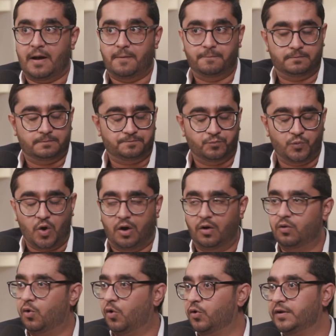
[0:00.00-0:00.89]
Yeah.
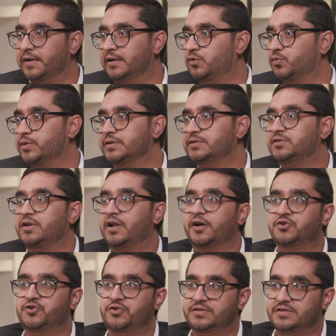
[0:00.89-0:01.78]
Only towards the
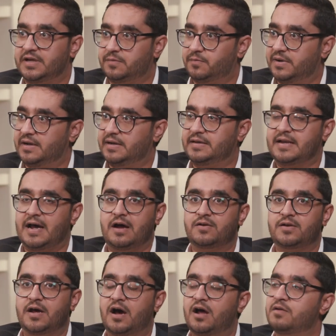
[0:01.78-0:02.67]
luxury segment.
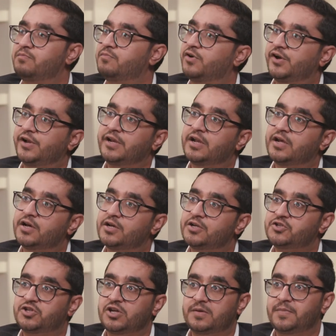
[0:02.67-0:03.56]
Downtown,
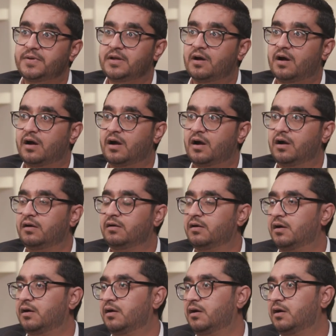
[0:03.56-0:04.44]
Marina,
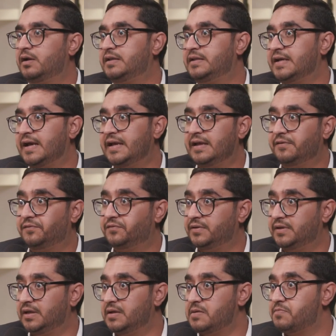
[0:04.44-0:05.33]
JBR,
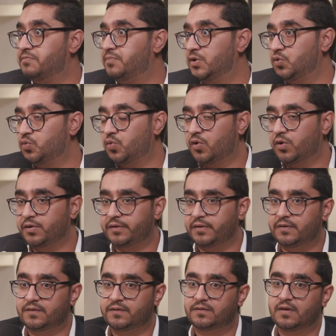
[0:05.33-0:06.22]
TIFC, Blue
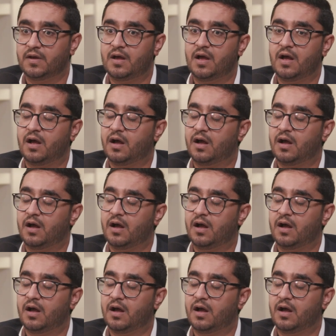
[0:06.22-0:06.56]
Waters,